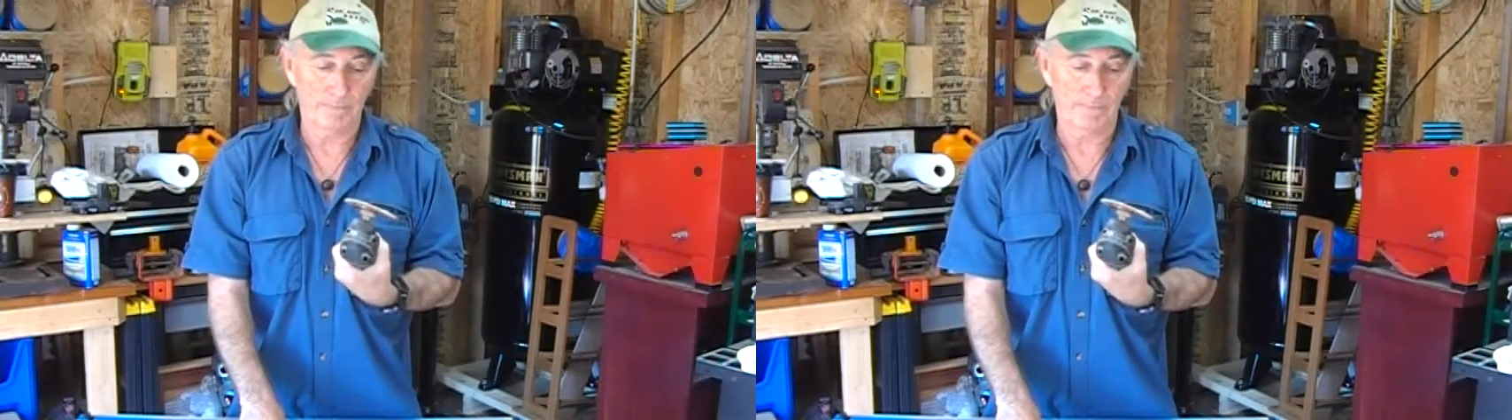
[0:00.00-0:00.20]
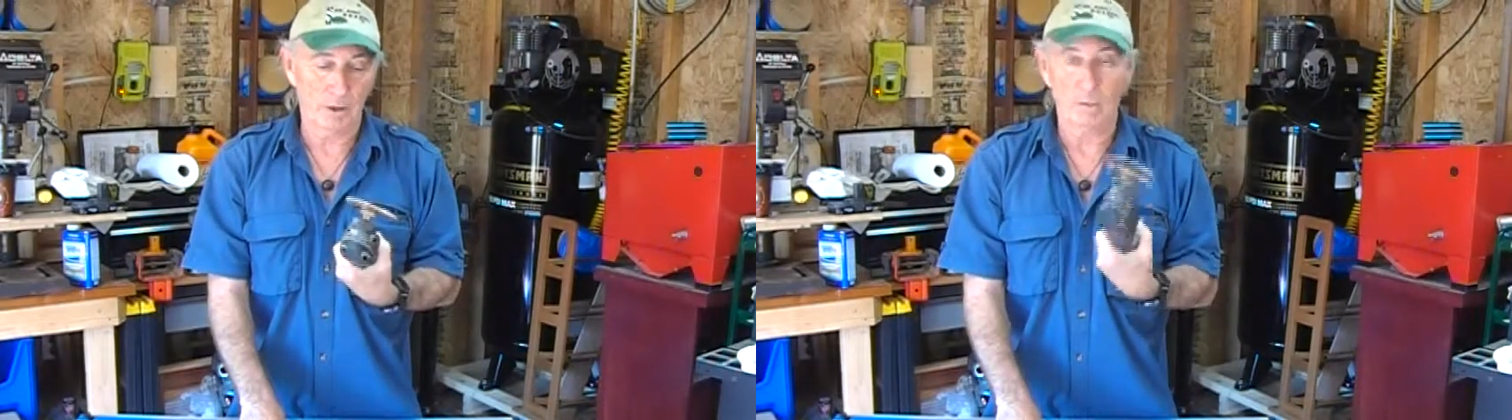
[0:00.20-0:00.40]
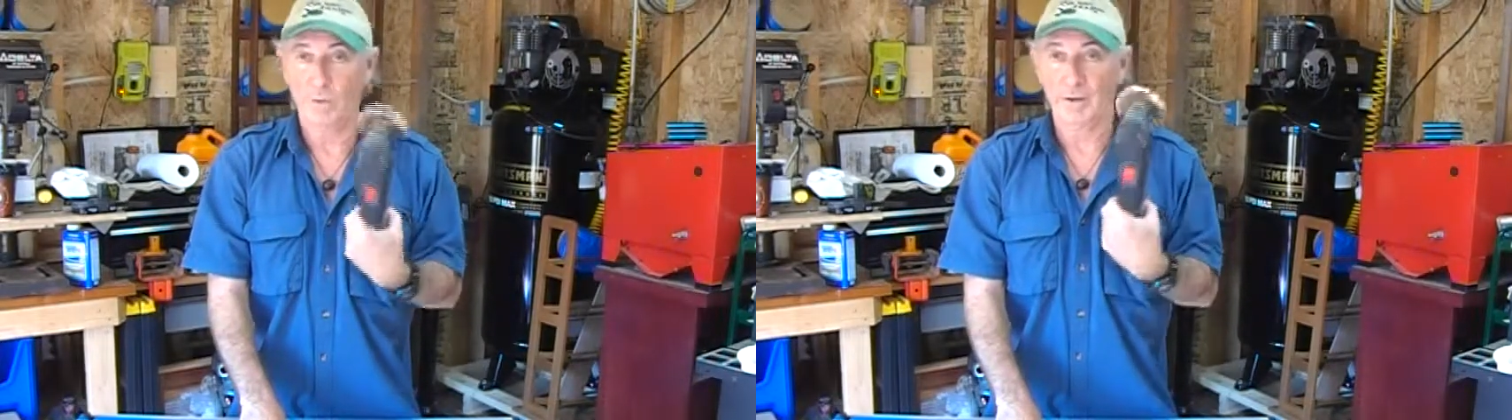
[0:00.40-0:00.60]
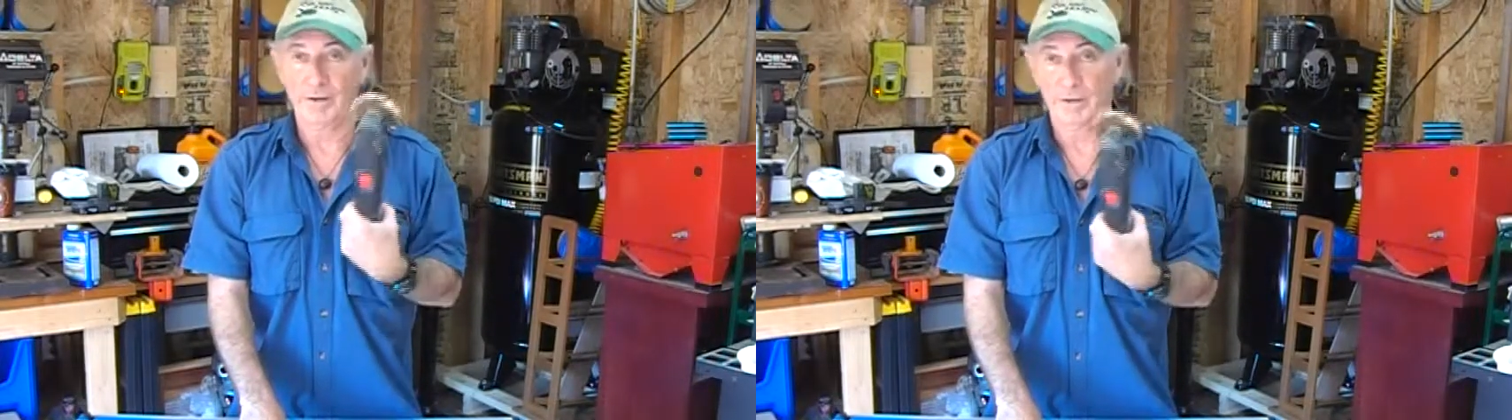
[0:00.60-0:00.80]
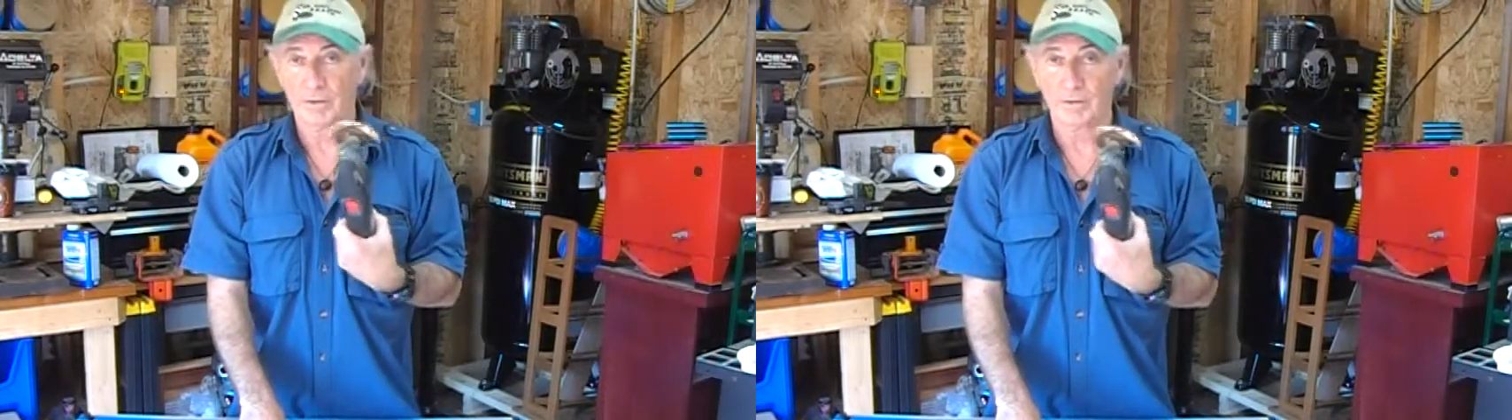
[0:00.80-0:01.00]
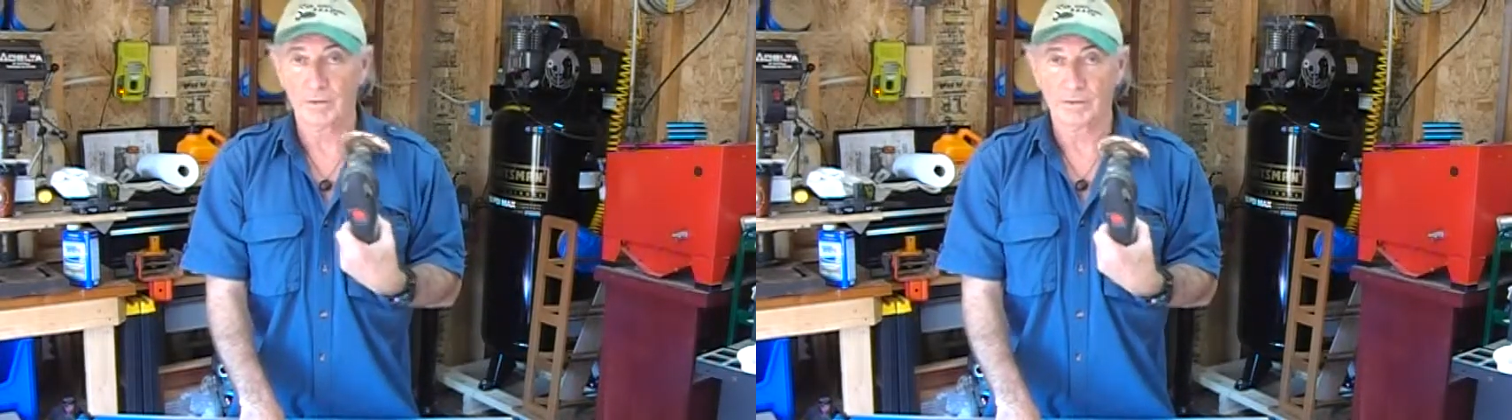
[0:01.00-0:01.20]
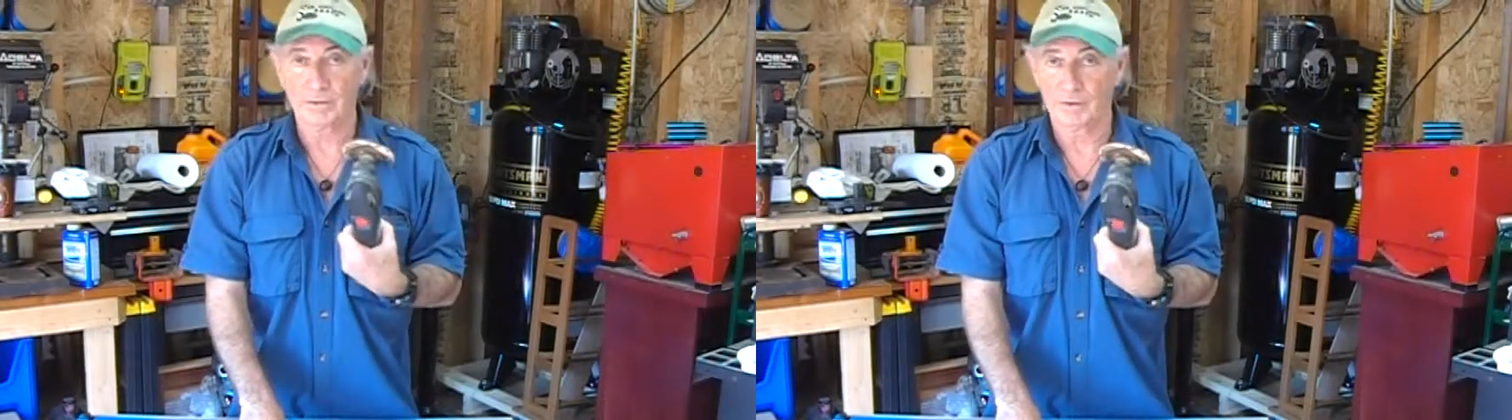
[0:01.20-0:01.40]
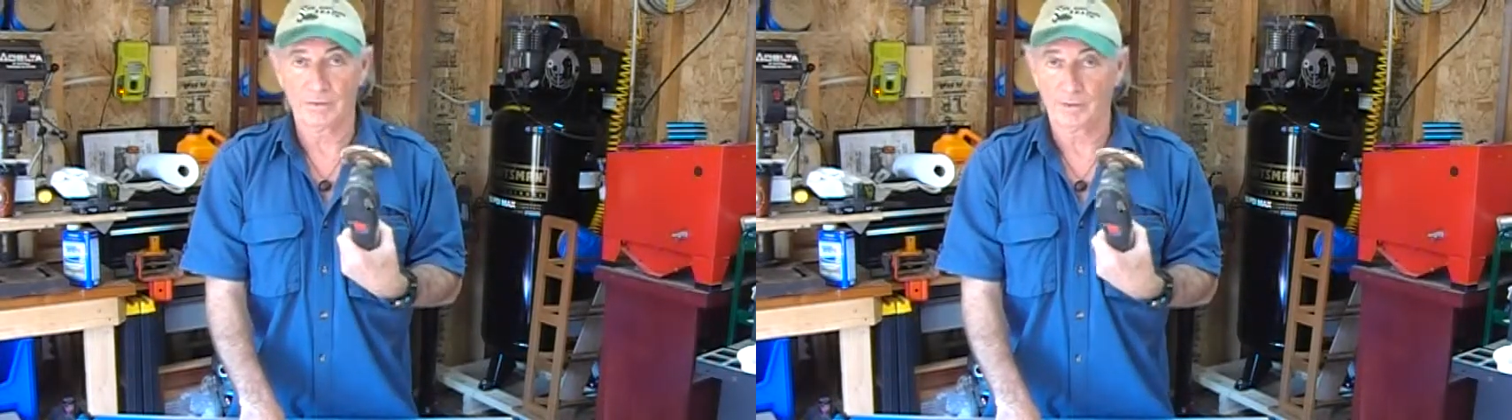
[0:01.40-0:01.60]
you know one of these.
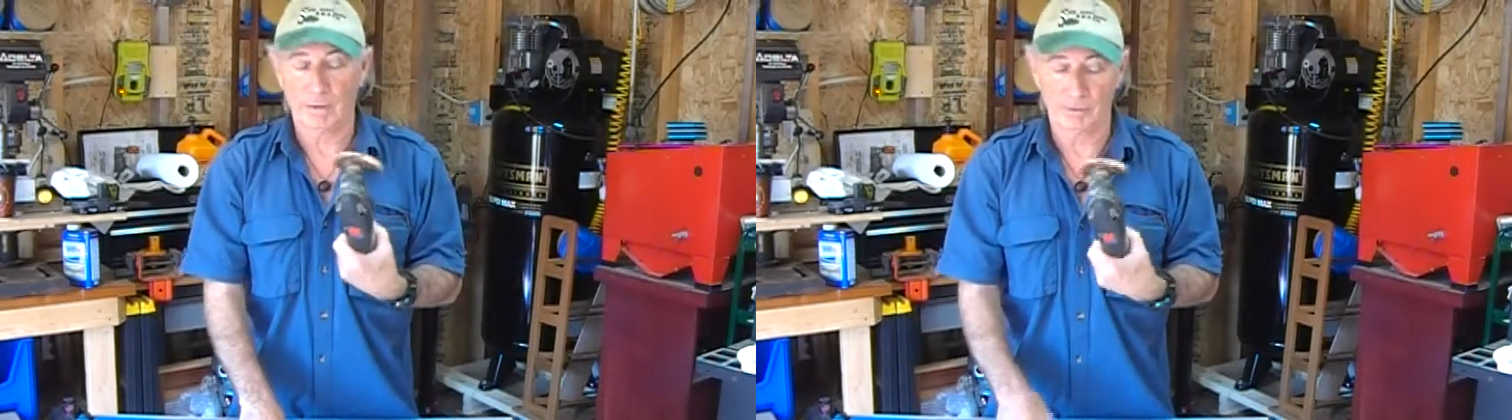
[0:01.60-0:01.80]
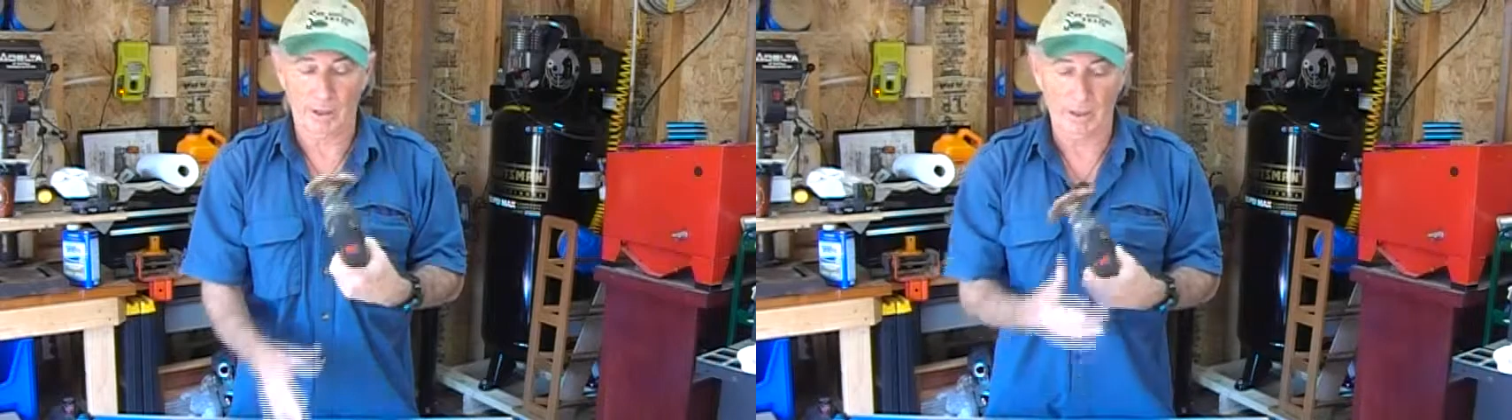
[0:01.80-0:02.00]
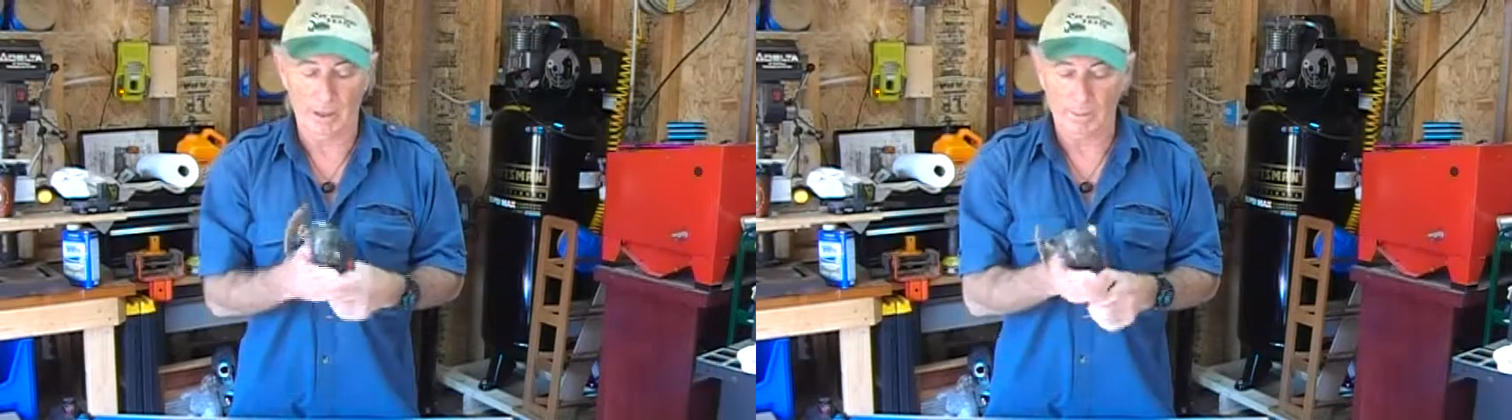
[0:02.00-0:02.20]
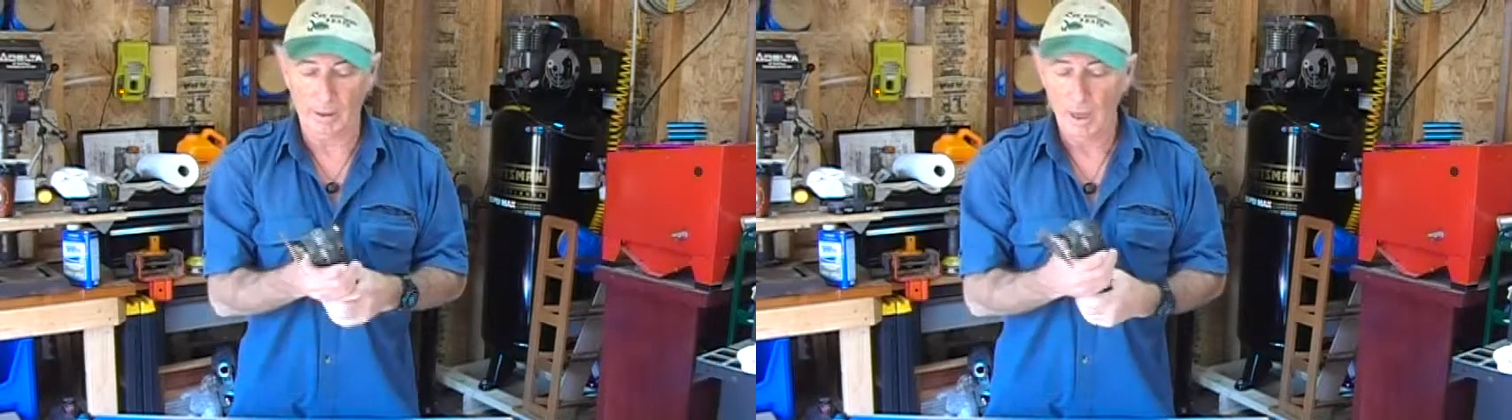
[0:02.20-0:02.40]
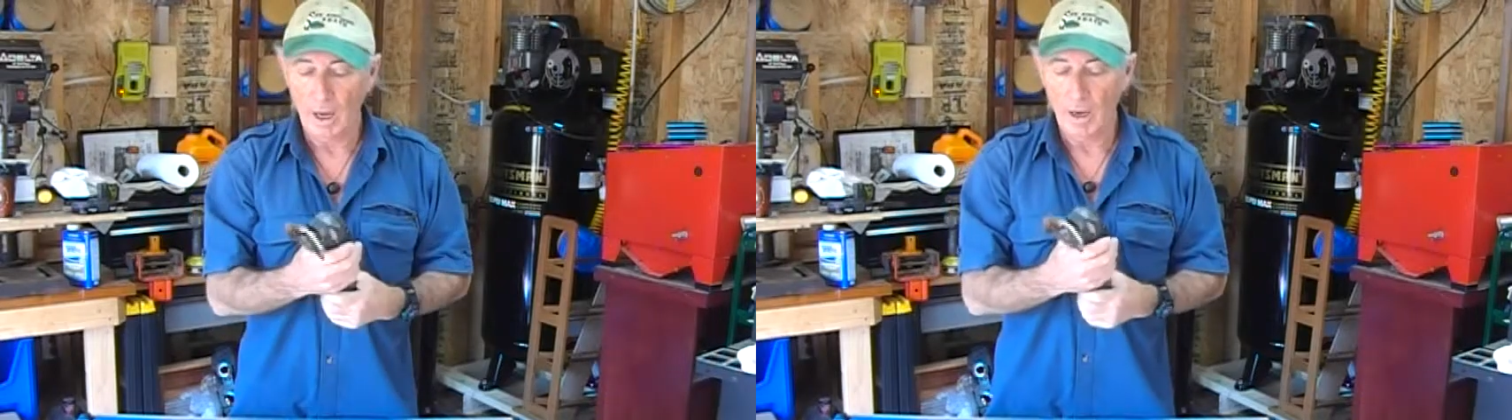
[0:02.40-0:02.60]
It's just not going to happen.